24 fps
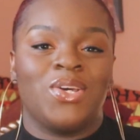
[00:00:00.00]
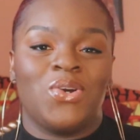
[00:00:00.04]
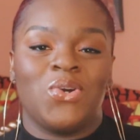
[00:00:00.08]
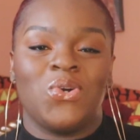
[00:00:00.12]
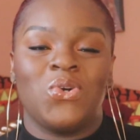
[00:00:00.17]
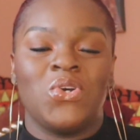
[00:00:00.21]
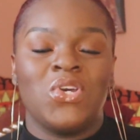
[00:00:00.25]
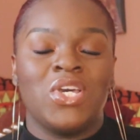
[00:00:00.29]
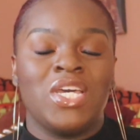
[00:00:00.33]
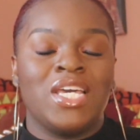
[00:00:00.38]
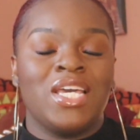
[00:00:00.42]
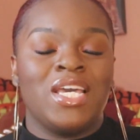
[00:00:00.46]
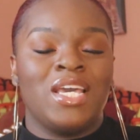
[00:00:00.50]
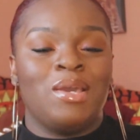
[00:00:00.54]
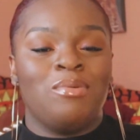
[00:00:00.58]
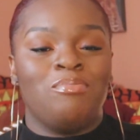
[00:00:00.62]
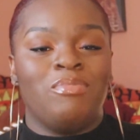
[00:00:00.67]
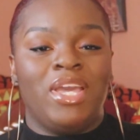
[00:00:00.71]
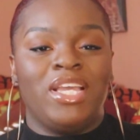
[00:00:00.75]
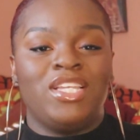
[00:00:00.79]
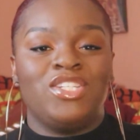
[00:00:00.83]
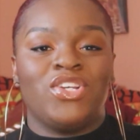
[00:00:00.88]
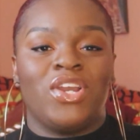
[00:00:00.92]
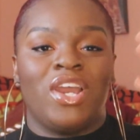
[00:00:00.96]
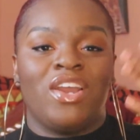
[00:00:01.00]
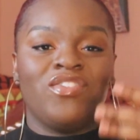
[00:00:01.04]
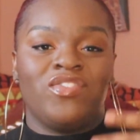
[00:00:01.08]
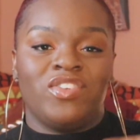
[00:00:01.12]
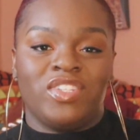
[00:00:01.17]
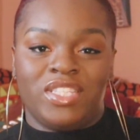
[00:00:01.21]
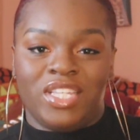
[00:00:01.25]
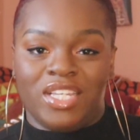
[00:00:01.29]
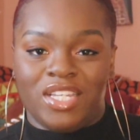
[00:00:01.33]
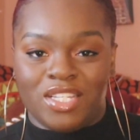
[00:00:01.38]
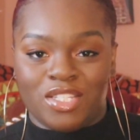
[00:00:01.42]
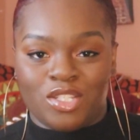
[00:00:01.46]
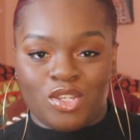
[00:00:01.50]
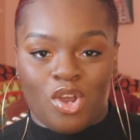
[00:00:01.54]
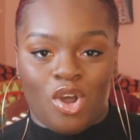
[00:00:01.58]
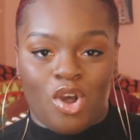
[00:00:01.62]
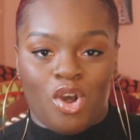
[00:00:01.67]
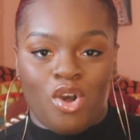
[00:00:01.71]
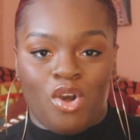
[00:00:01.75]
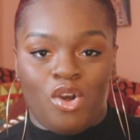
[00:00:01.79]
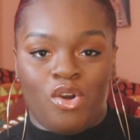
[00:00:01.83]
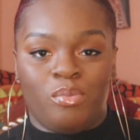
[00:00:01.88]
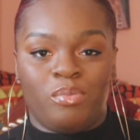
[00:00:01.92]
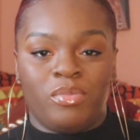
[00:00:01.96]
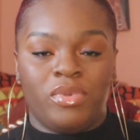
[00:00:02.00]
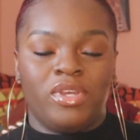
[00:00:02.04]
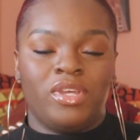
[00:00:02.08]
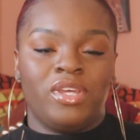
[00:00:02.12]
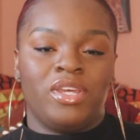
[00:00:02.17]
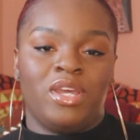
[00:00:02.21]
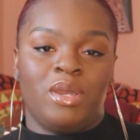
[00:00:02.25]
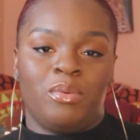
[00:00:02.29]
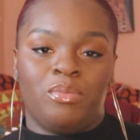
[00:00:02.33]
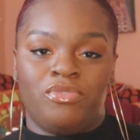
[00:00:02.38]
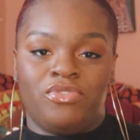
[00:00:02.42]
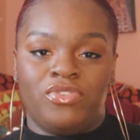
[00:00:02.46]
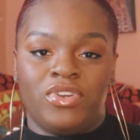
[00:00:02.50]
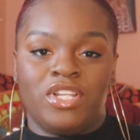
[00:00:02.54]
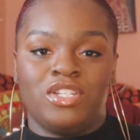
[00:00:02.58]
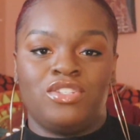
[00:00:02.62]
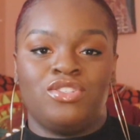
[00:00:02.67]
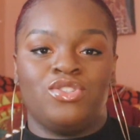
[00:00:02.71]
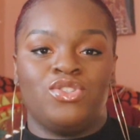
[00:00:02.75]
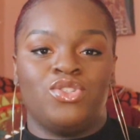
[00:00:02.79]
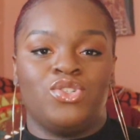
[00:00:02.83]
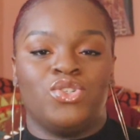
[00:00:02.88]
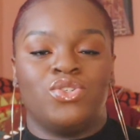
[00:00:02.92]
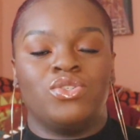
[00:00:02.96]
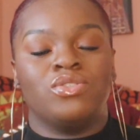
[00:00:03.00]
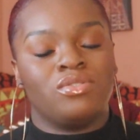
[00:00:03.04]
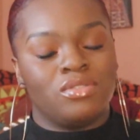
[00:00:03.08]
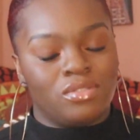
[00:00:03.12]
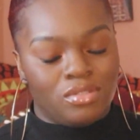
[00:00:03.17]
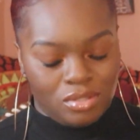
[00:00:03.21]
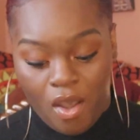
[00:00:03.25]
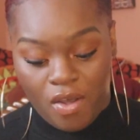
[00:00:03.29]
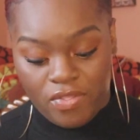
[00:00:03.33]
no. Make sure everything is calm and professional.